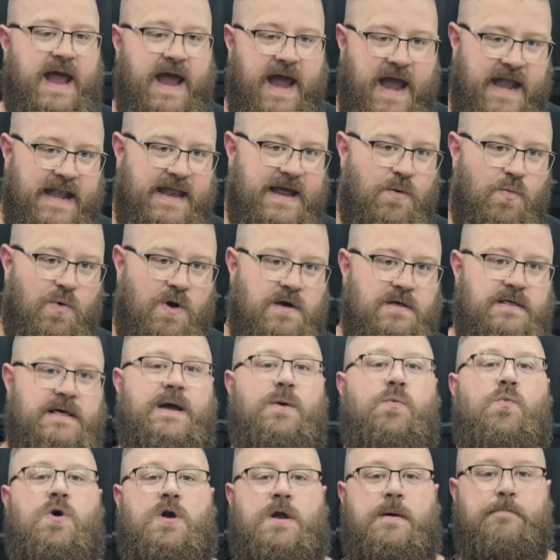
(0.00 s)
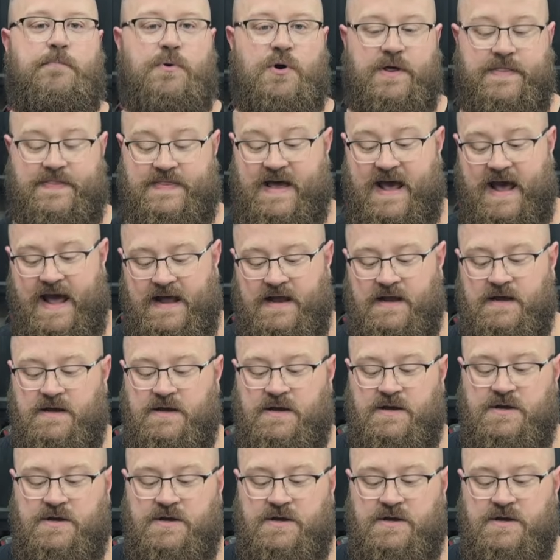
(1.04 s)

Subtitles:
anywhere they want to put that.